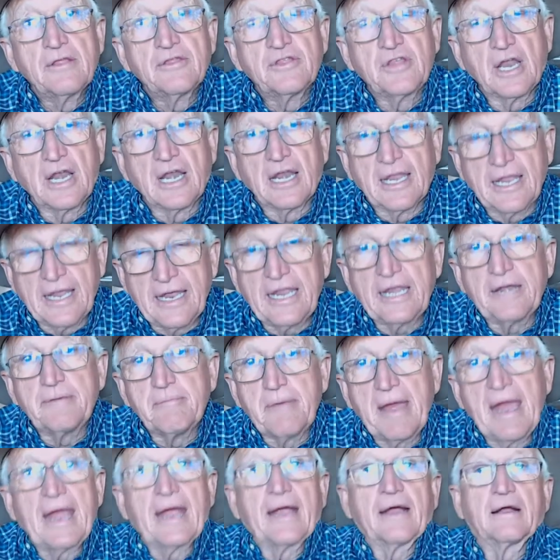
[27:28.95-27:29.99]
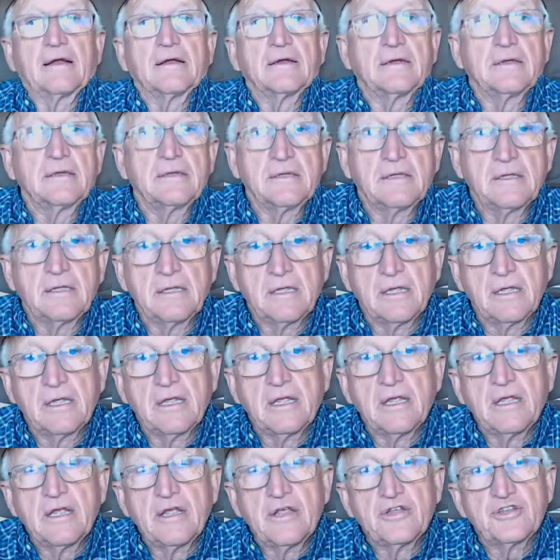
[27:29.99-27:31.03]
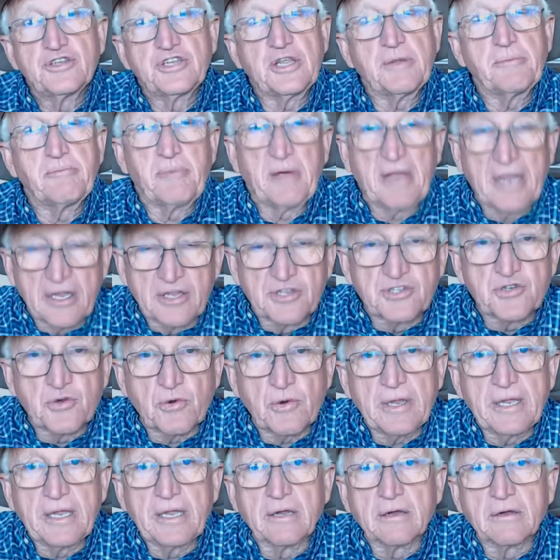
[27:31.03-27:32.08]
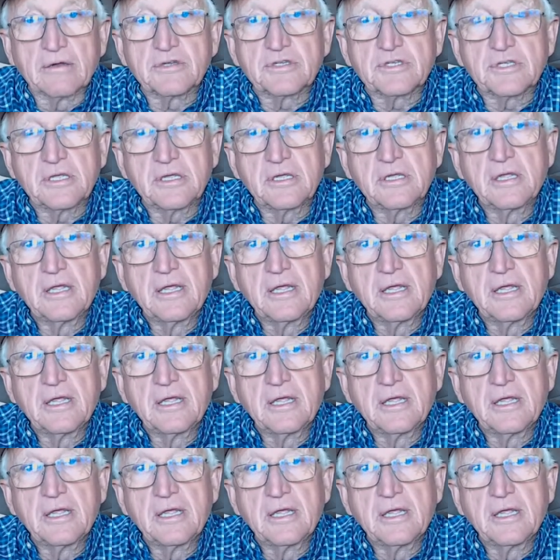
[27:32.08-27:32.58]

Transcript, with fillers: The lead mare, she pins her ears